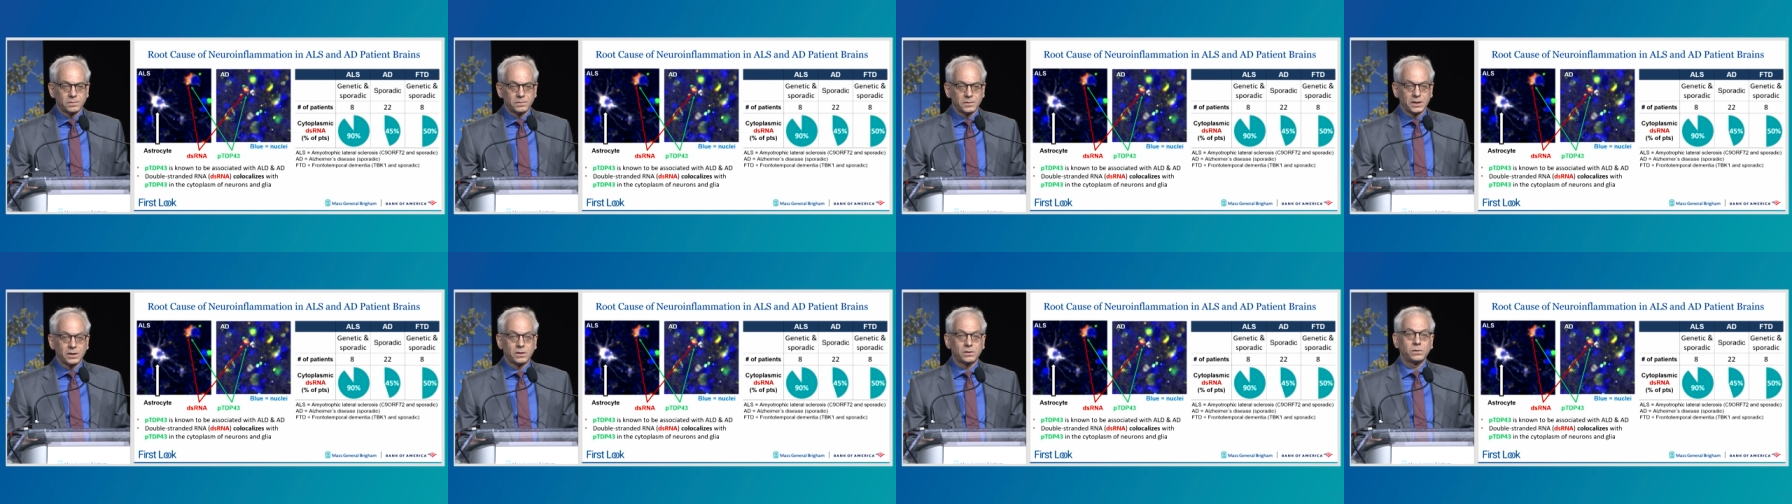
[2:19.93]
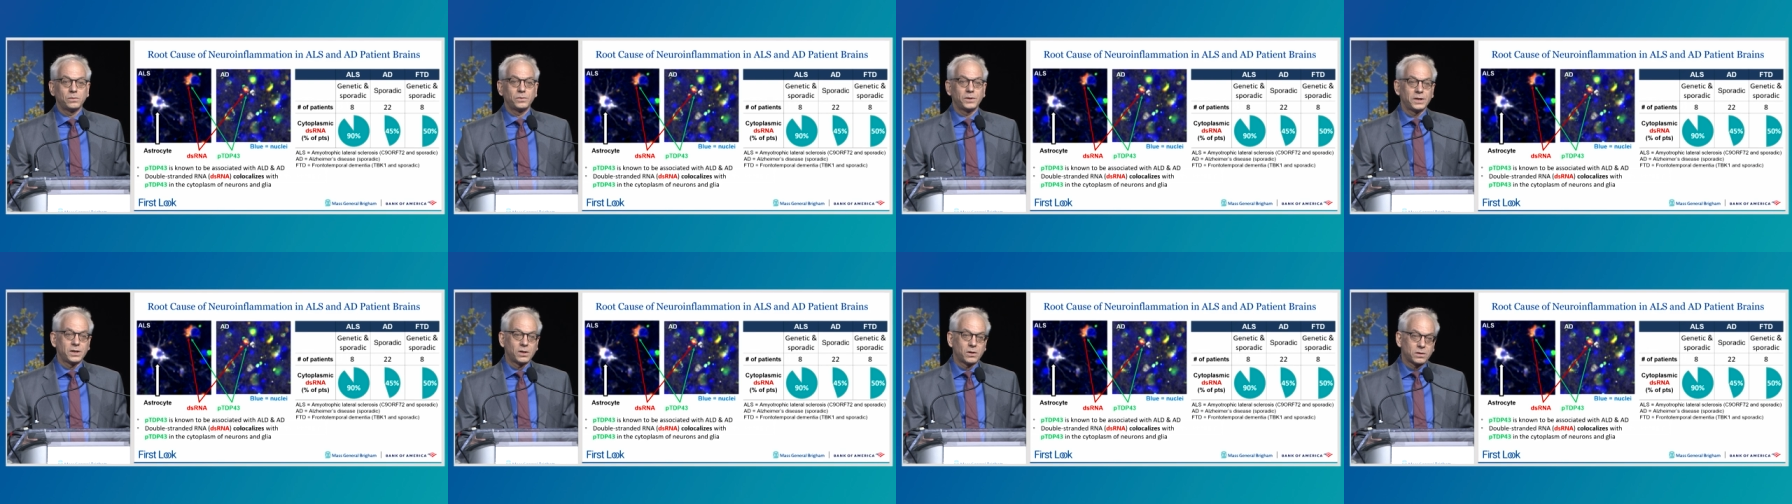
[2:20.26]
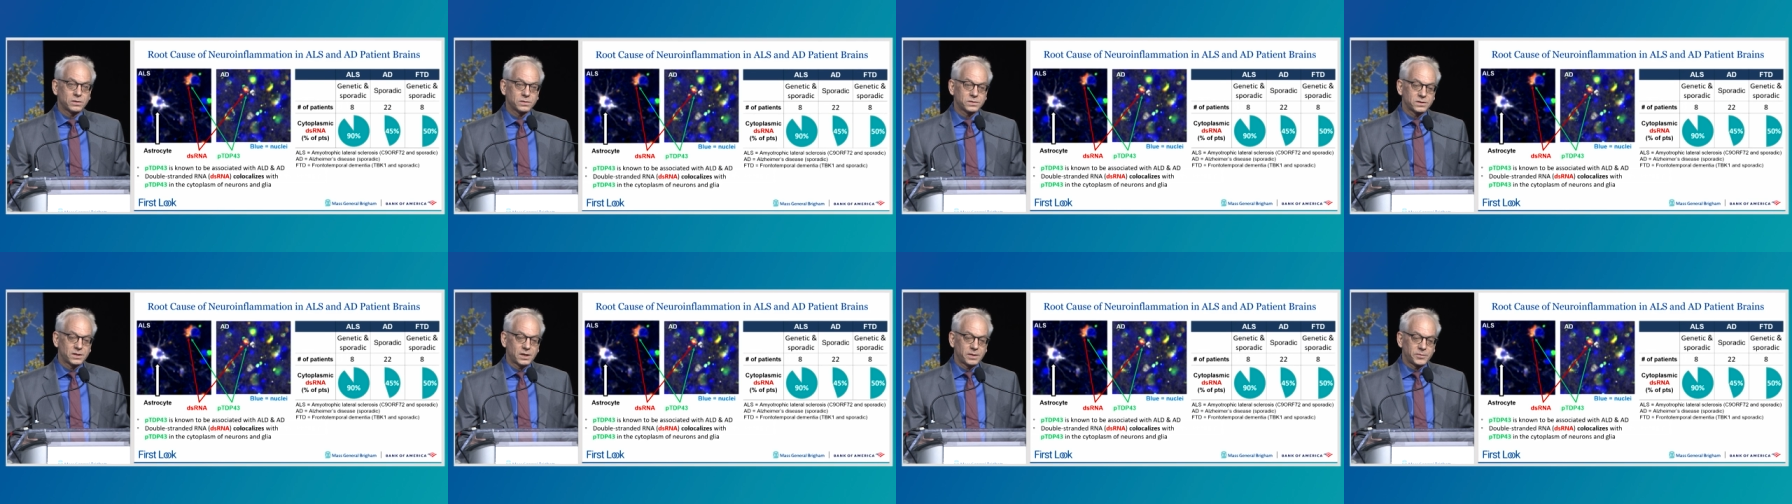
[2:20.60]
including
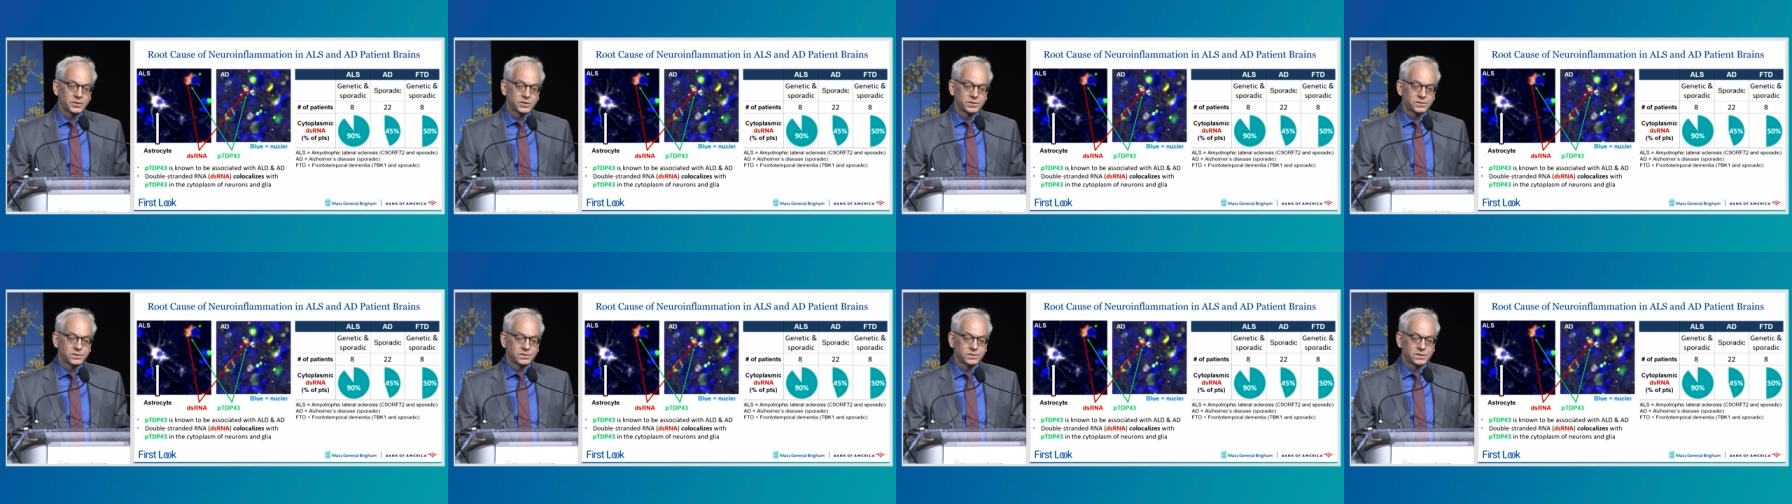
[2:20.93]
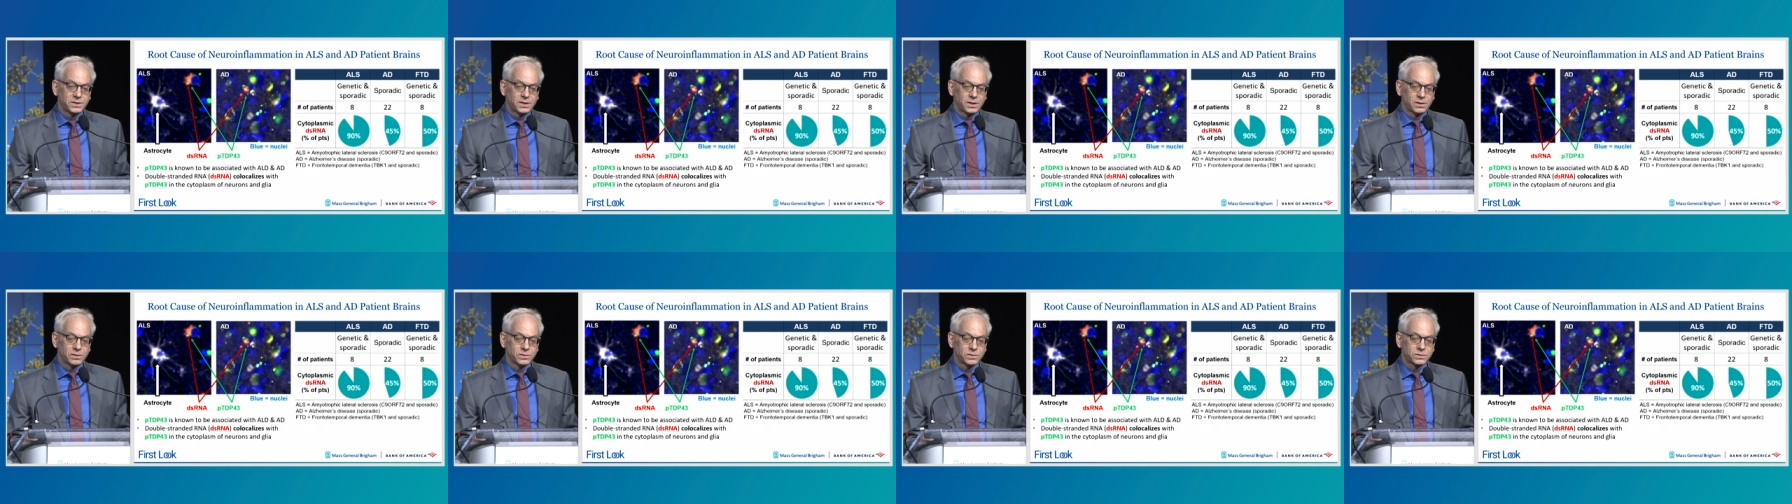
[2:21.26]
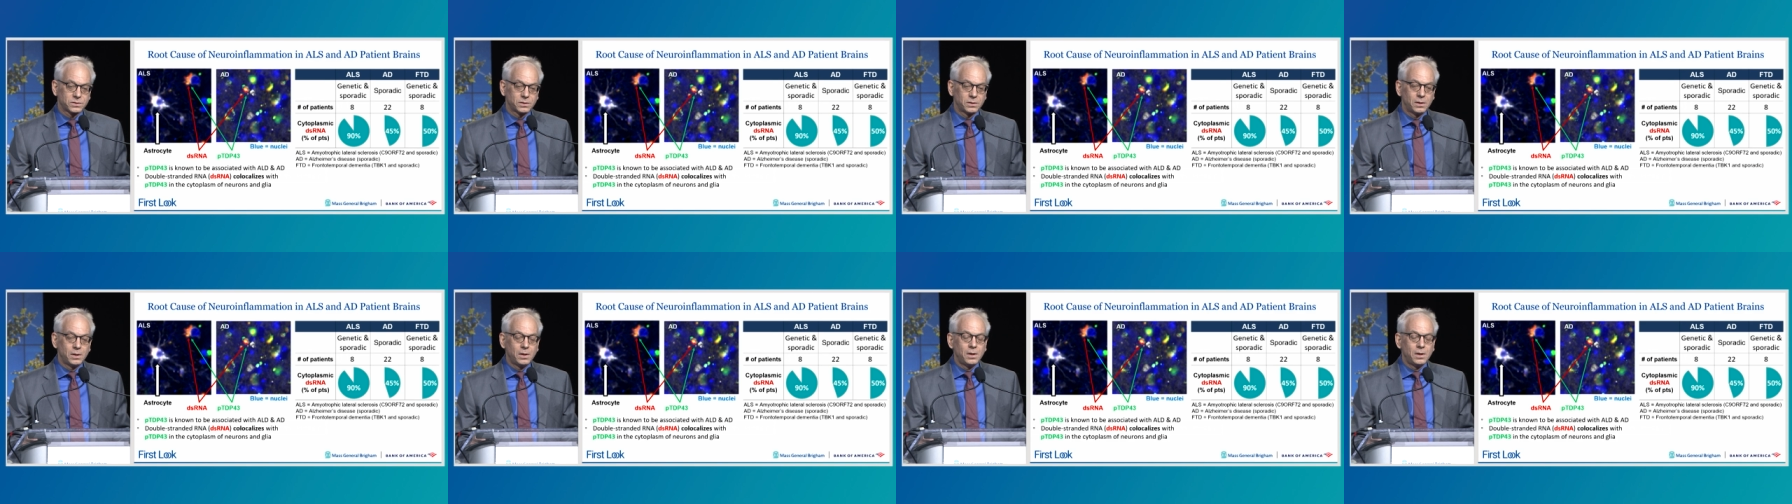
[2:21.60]
Alzheimer's disease.